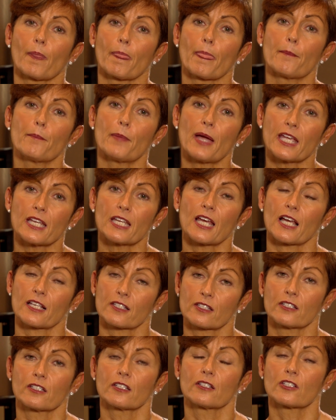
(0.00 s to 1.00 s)
main
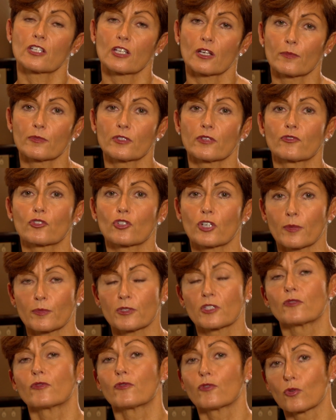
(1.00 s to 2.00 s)
hazard in terms of
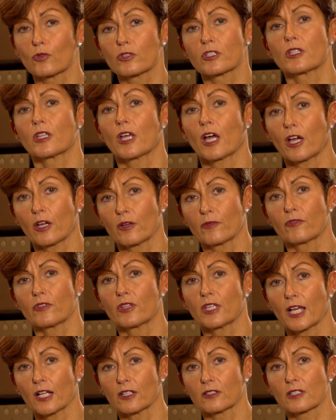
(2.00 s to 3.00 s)
trips and falls in the home for
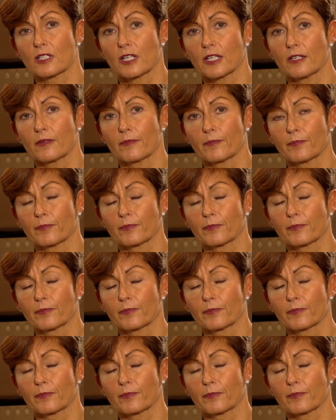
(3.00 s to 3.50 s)
the elderly.